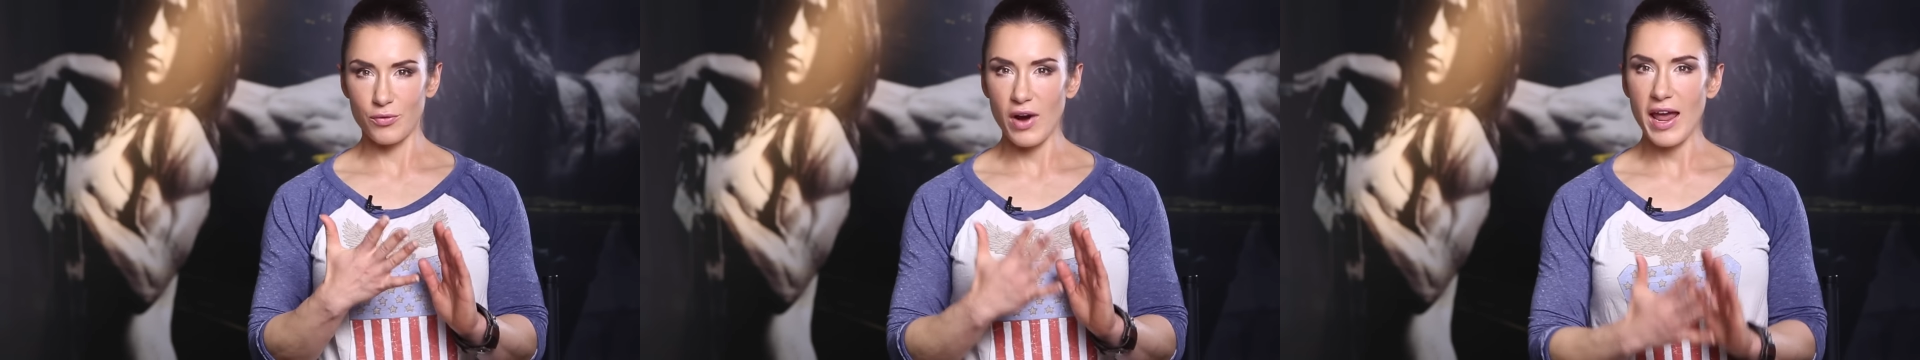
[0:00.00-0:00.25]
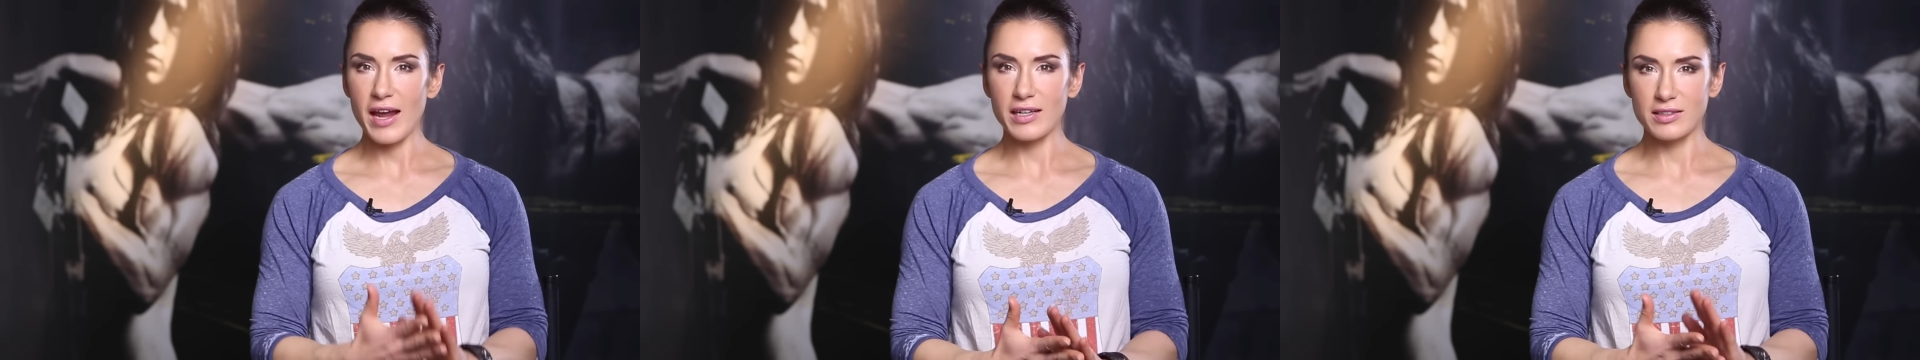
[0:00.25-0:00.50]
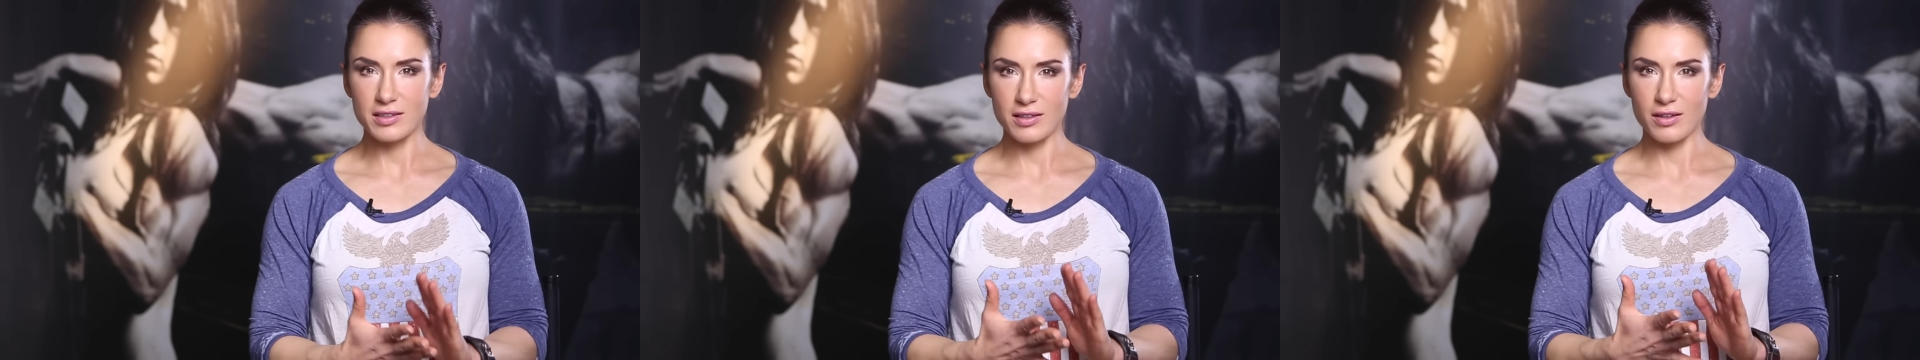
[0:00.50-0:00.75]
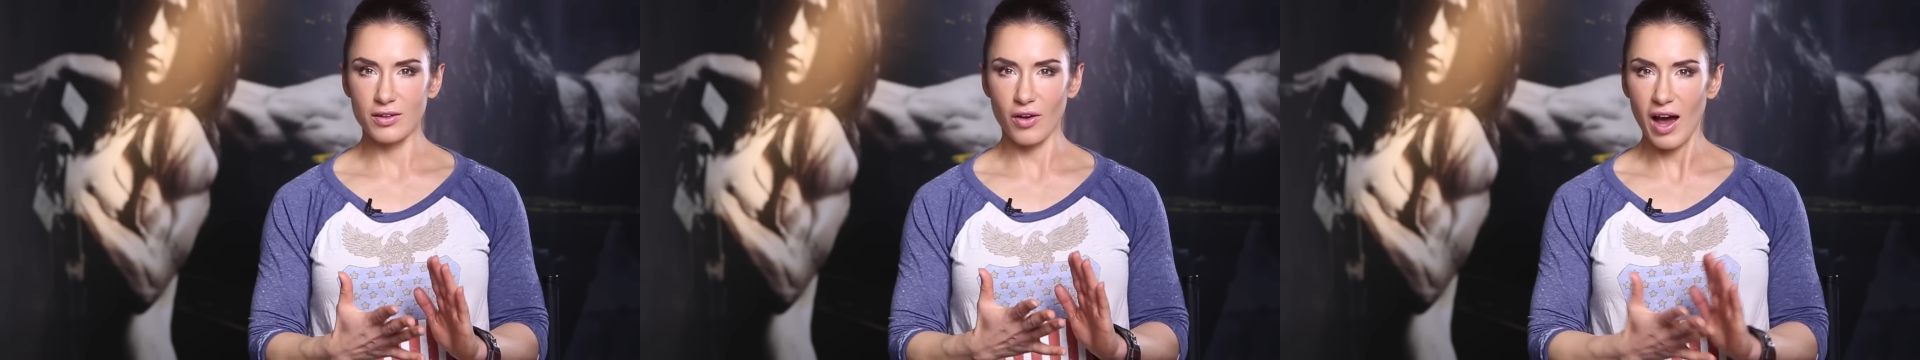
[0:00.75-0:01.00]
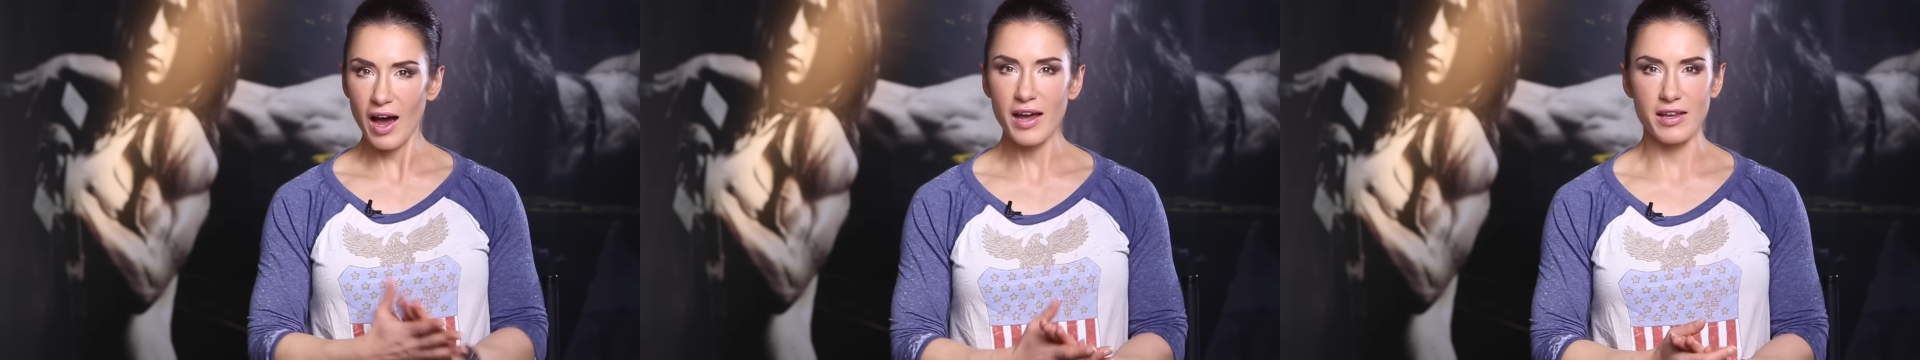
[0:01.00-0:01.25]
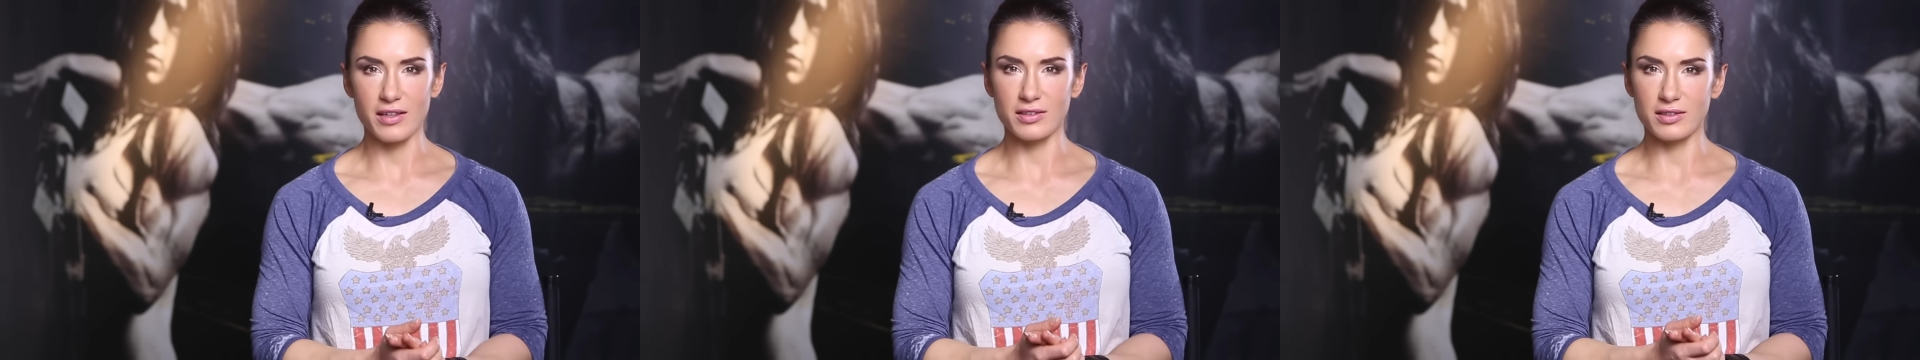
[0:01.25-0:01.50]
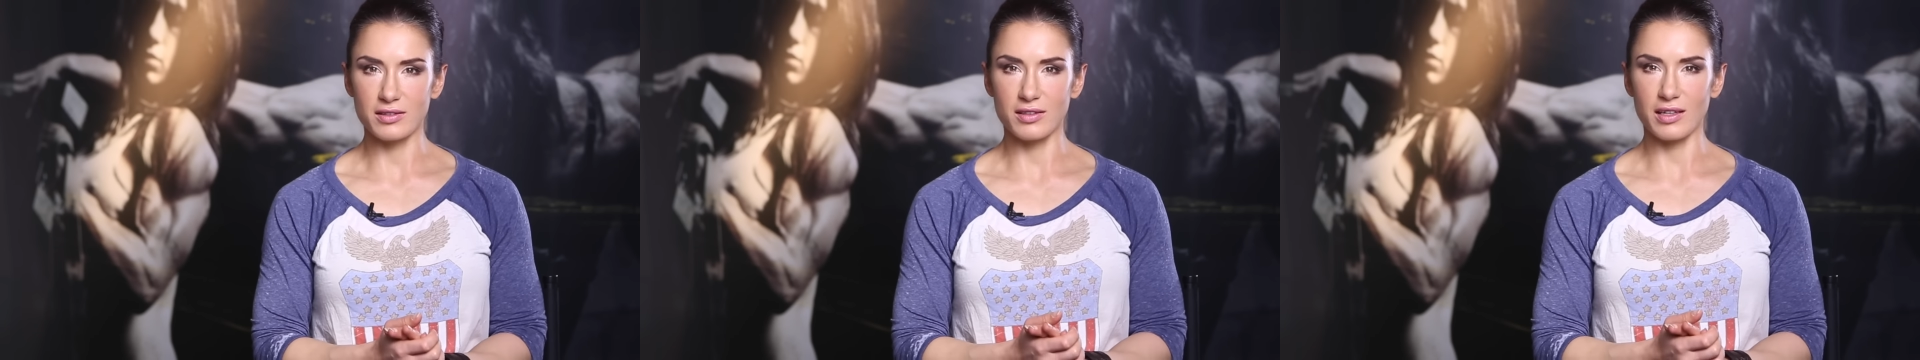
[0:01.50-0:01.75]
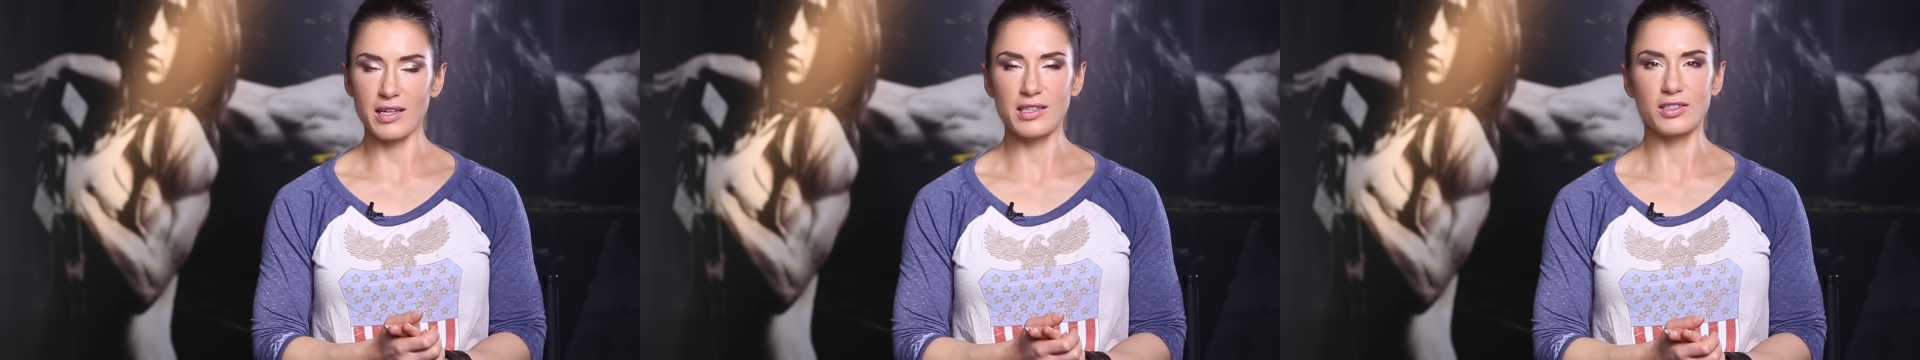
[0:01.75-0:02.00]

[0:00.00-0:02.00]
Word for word: ranks the highest